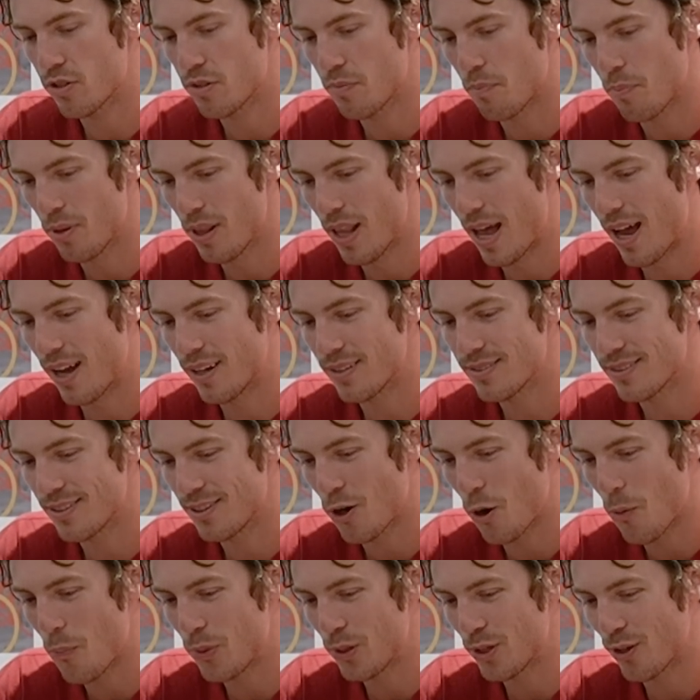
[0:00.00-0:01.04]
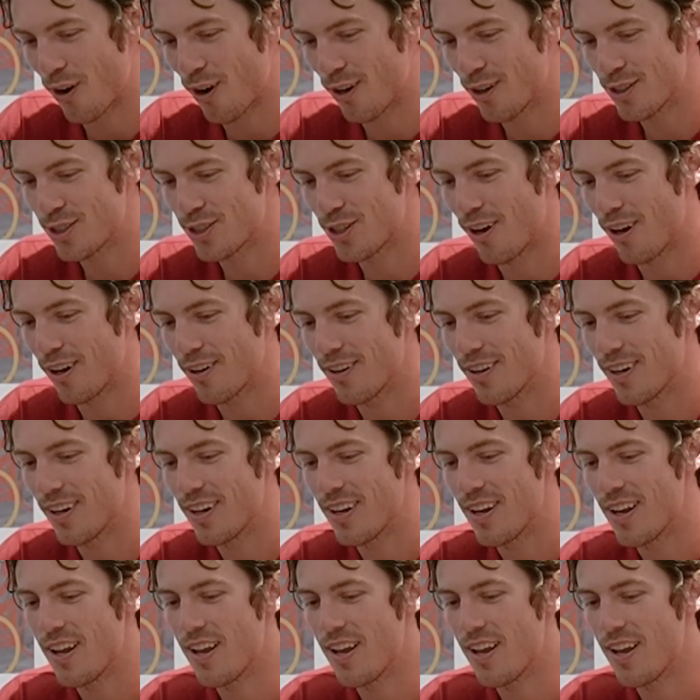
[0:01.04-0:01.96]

as blasting open your heart chakra